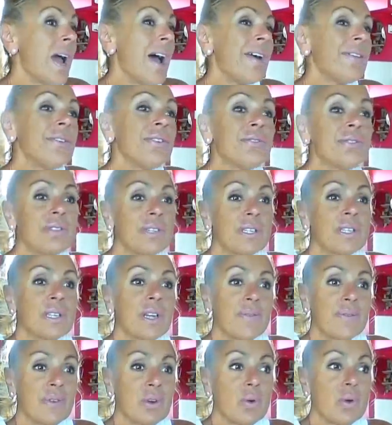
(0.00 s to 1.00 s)
And there is
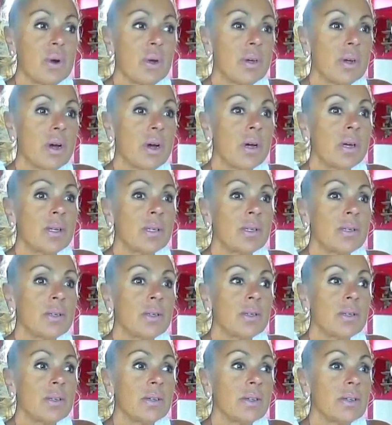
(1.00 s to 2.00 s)
stuff going on,
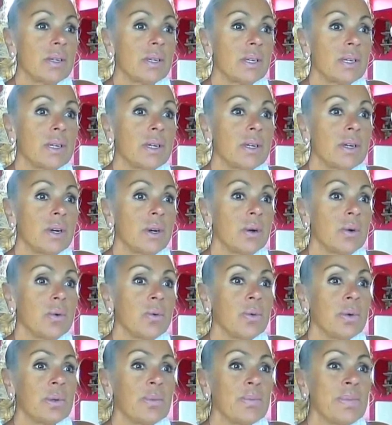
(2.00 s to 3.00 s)

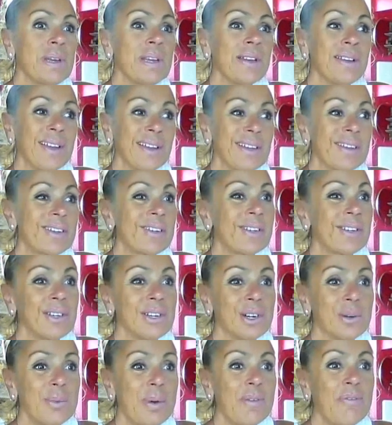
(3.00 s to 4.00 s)
with me. Like,
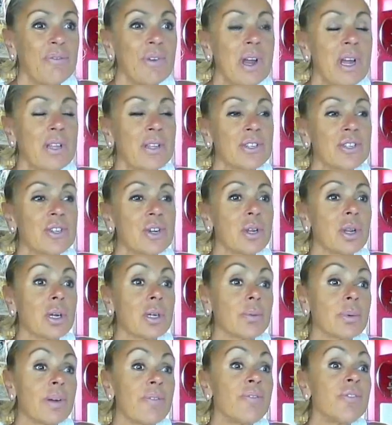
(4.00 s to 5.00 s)
my friend is no
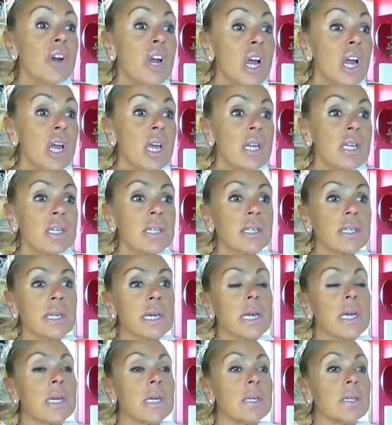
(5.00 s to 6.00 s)
longer my friend,
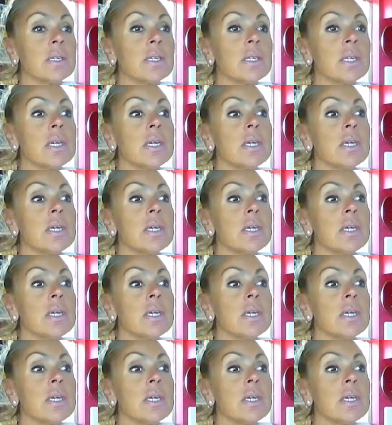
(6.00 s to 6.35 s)
and